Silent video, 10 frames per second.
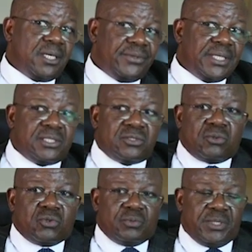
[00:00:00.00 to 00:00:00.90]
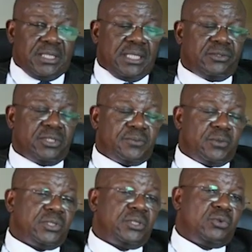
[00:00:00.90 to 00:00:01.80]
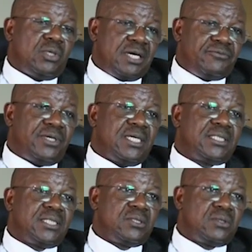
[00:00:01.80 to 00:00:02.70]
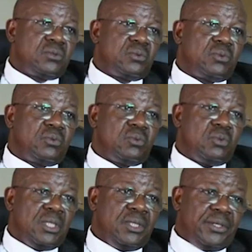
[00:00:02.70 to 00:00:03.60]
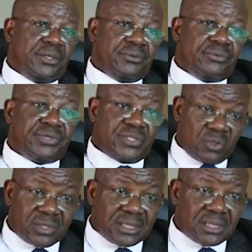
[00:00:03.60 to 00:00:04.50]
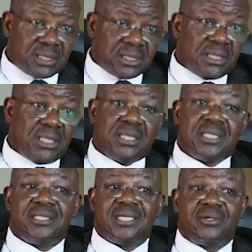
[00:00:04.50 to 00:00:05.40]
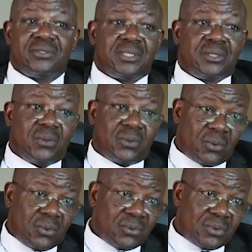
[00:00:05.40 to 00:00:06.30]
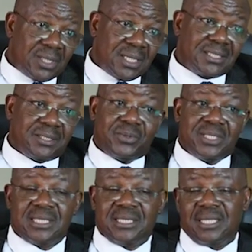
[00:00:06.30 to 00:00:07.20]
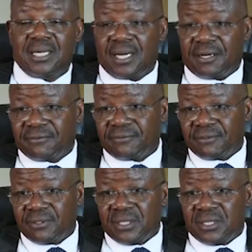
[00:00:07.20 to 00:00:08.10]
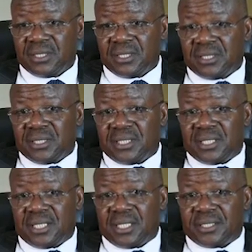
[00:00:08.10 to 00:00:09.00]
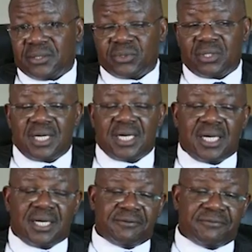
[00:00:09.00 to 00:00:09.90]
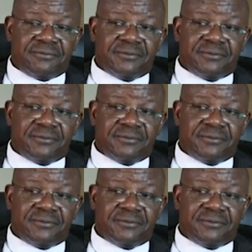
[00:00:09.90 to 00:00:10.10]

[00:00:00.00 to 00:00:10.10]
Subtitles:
then it's not going to be in their interest because they will not have free access to resources in the DRC Congo, as they presently have. They will not have